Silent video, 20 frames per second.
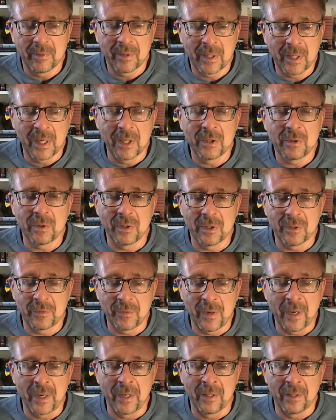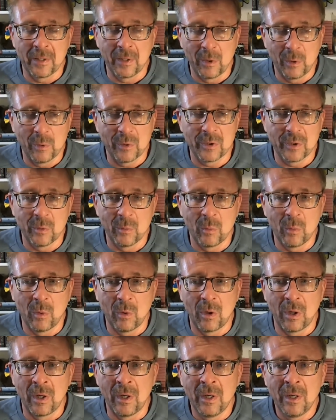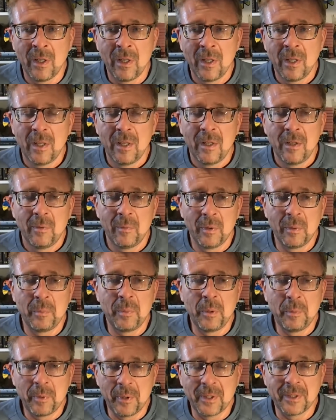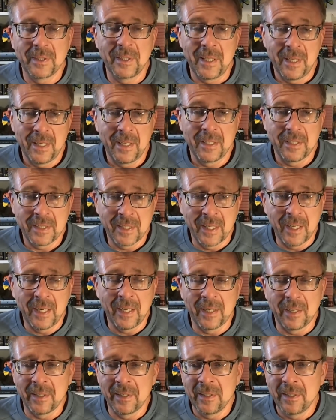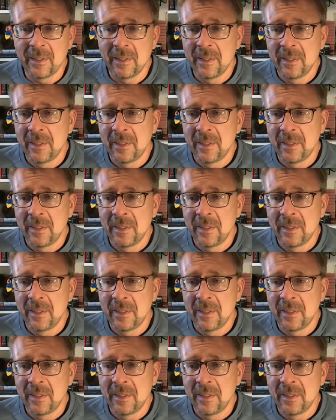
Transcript: country is fighting the losing war, when people is getting tired.